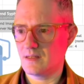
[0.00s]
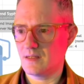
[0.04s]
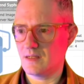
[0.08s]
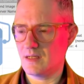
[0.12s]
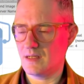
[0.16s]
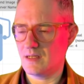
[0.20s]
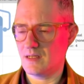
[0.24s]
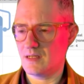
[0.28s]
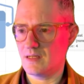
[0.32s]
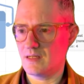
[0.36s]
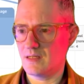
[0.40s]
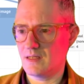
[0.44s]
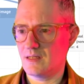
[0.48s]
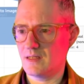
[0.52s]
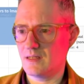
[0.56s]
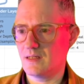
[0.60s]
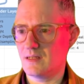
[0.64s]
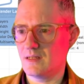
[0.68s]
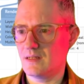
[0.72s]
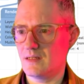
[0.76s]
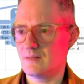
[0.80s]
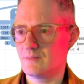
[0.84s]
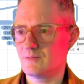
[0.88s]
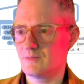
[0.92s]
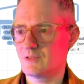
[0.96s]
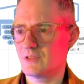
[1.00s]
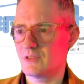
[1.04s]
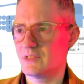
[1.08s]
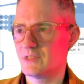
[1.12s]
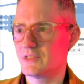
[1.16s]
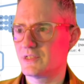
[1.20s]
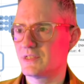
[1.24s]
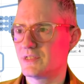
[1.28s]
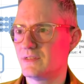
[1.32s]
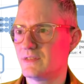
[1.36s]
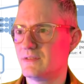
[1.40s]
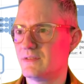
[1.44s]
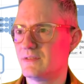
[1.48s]
I'm trying to
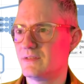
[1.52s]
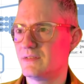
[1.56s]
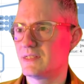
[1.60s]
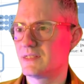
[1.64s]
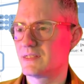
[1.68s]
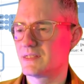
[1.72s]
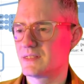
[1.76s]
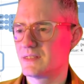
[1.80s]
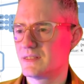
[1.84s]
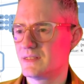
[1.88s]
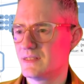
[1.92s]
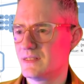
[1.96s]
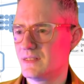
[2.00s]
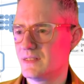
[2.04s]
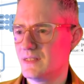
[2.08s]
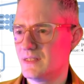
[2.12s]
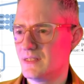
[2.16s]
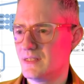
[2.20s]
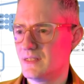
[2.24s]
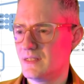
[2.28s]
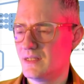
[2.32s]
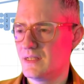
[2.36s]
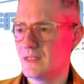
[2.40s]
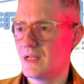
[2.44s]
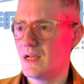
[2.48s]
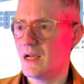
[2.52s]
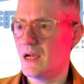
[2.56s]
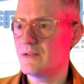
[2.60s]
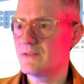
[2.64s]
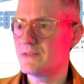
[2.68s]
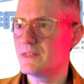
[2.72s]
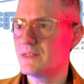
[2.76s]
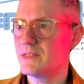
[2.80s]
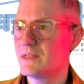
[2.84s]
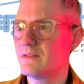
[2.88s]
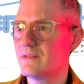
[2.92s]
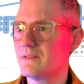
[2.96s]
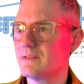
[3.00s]
show you this. Oh,
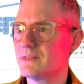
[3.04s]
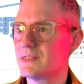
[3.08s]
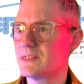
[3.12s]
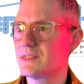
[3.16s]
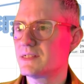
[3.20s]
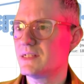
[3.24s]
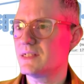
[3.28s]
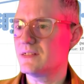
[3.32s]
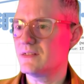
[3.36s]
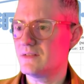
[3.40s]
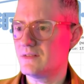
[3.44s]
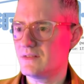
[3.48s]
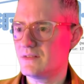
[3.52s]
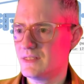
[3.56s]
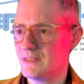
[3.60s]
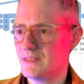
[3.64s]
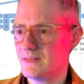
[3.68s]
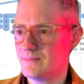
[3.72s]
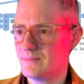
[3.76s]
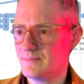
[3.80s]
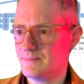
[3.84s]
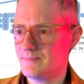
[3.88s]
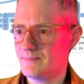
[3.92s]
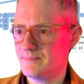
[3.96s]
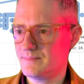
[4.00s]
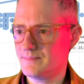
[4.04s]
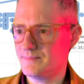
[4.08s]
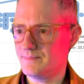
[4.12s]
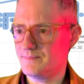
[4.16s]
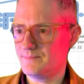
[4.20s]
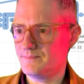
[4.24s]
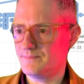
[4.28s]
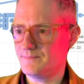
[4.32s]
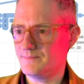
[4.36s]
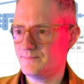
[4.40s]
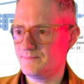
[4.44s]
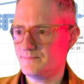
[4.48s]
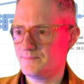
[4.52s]
do you know it? Does it not?
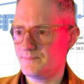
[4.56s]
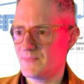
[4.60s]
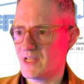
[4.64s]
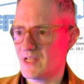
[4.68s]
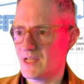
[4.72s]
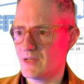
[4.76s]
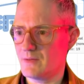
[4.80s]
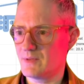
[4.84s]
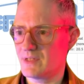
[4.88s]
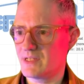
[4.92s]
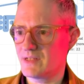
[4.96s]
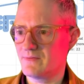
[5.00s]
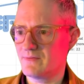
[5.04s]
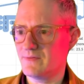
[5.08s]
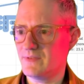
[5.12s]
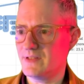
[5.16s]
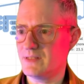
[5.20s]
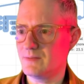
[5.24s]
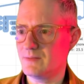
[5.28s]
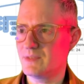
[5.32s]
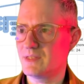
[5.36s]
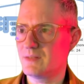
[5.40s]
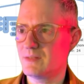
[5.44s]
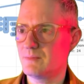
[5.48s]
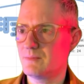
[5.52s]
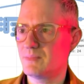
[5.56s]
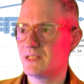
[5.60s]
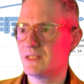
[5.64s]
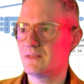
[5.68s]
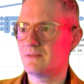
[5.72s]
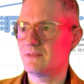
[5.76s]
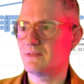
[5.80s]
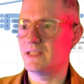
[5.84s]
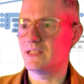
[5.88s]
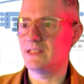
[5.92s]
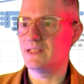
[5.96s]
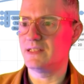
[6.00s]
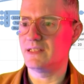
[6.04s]
Yeah, we can fiddle with the blur
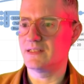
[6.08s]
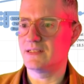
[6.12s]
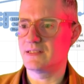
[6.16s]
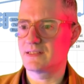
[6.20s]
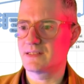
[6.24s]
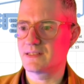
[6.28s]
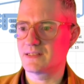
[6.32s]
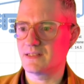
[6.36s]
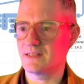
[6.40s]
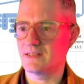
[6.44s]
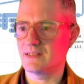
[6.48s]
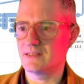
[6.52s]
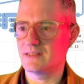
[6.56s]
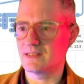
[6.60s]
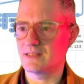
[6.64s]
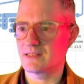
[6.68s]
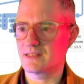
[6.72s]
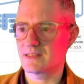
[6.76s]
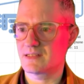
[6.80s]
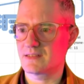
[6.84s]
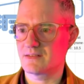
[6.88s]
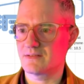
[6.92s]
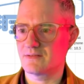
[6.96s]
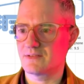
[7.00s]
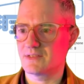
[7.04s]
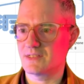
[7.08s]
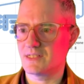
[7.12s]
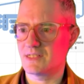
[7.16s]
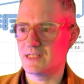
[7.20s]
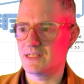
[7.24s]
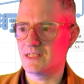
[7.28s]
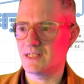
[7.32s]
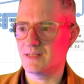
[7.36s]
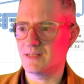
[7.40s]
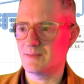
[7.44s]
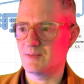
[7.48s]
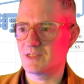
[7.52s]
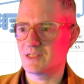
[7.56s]
radius and just sort of
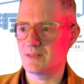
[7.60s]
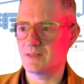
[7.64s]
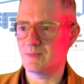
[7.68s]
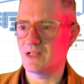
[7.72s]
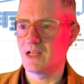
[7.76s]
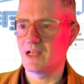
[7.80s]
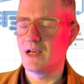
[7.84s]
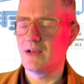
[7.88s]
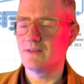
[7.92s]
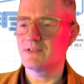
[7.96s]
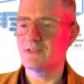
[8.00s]
change how much it blurs.